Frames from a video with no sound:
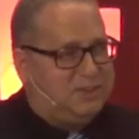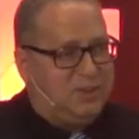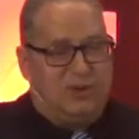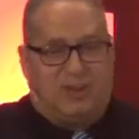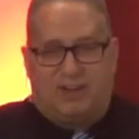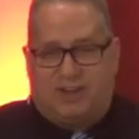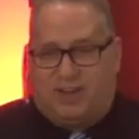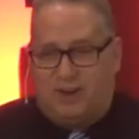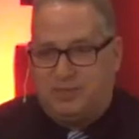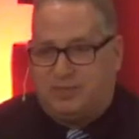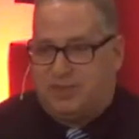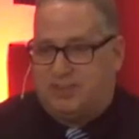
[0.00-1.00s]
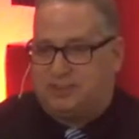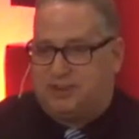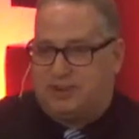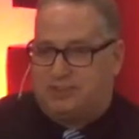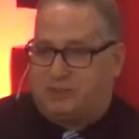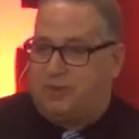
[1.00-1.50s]
don't get alarmed if I
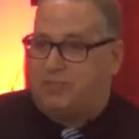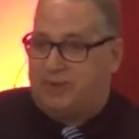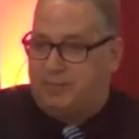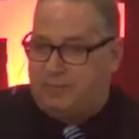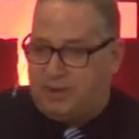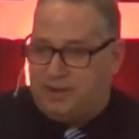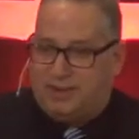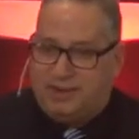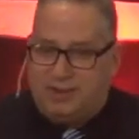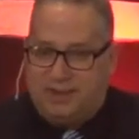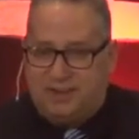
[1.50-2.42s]
start dripping up here.